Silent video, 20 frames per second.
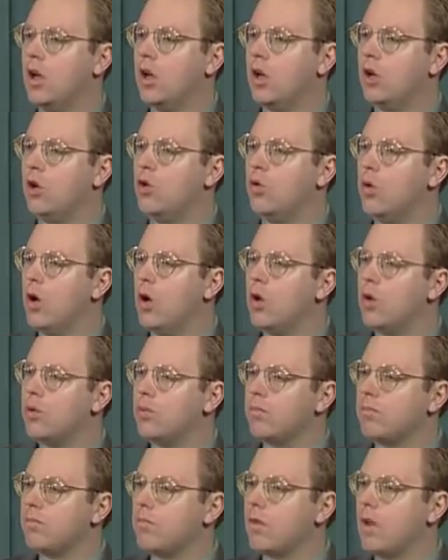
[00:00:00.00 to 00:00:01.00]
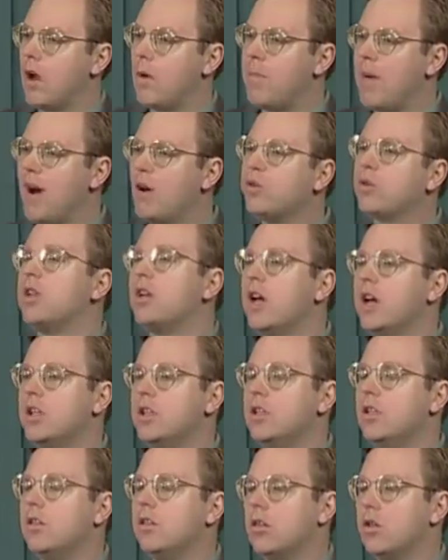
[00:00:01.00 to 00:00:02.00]
who wrote about the
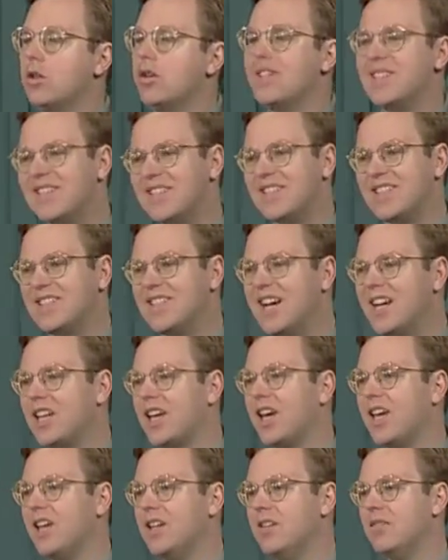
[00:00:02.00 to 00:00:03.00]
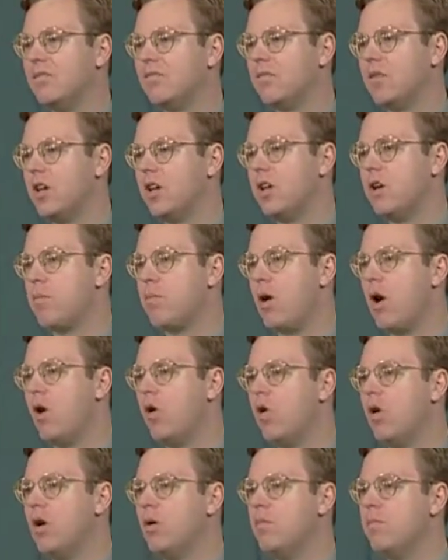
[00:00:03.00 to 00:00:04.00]
1930s as a decade in a
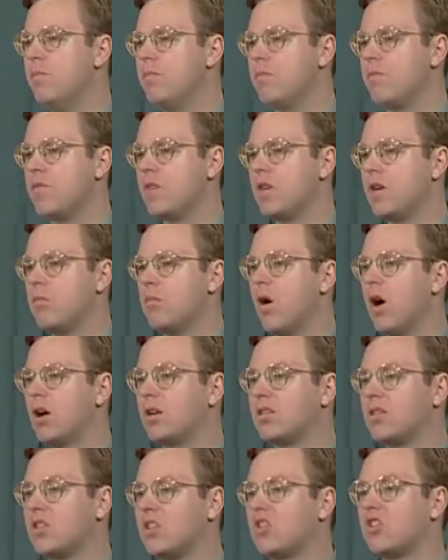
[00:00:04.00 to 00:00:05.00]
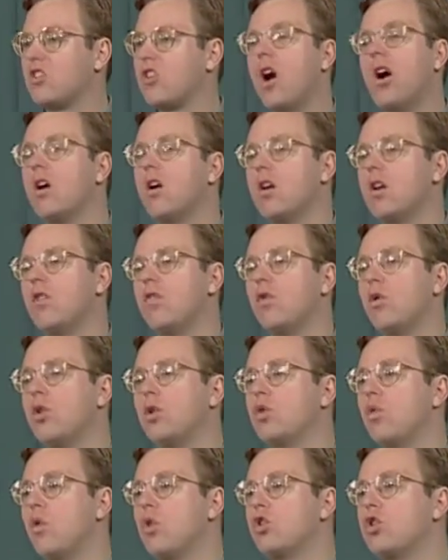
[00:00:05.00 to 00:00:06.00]
poem that marked the start of
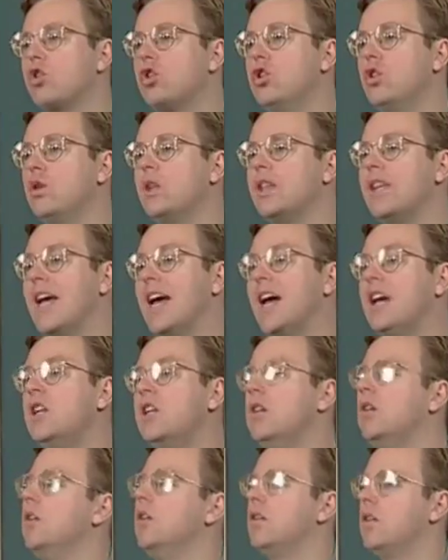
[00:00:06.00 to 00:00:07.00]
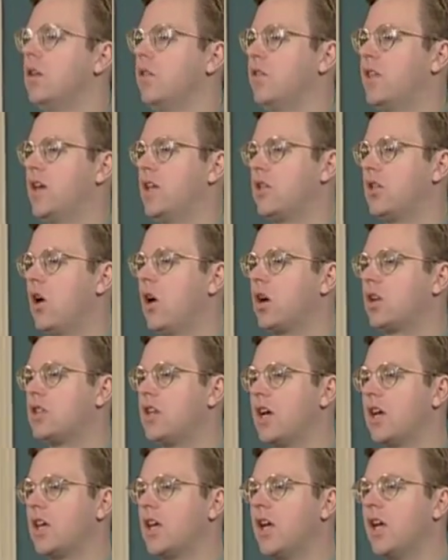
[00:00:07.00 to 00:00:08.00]
World War II at the end of that dark
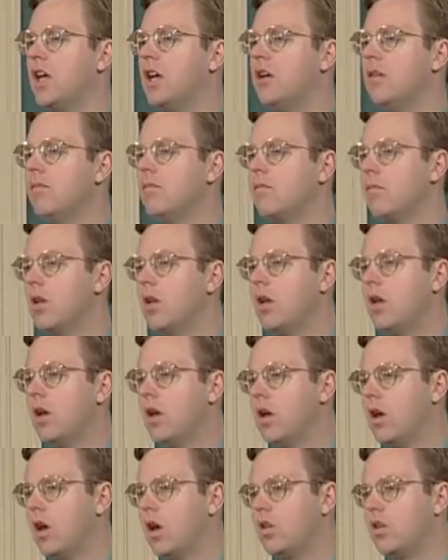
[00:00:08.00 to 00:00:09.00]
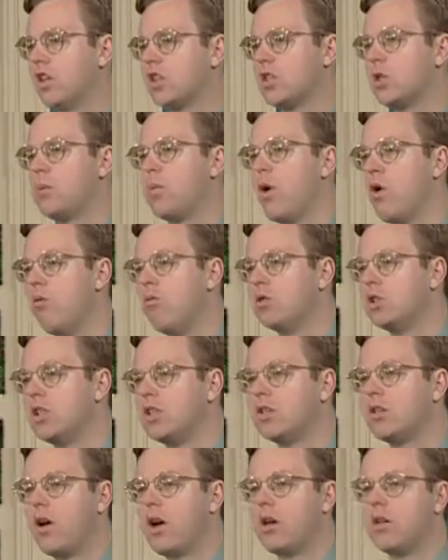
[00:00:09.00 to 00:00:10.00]
decade, and thus the poem was
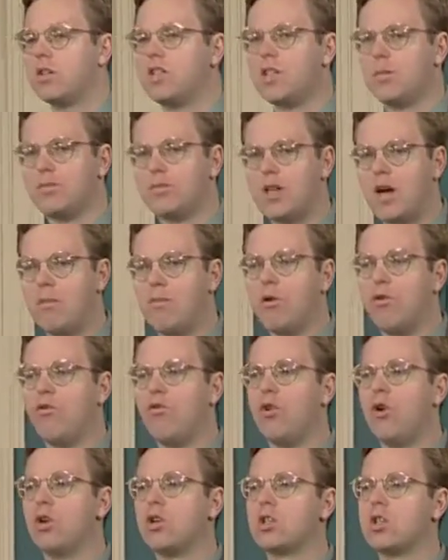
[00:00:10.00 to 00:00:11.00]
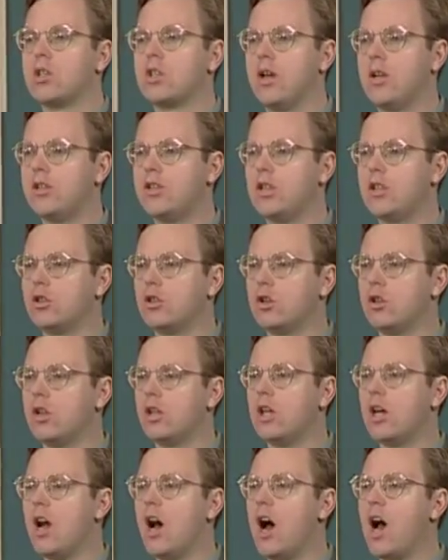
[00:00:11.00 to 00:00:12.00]
entitled September 1st,
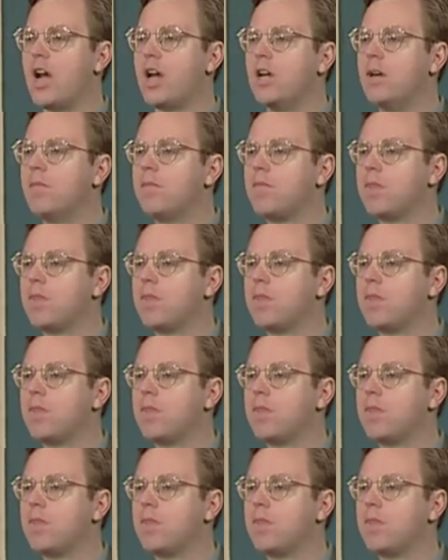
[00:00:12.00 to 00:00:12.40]
1939,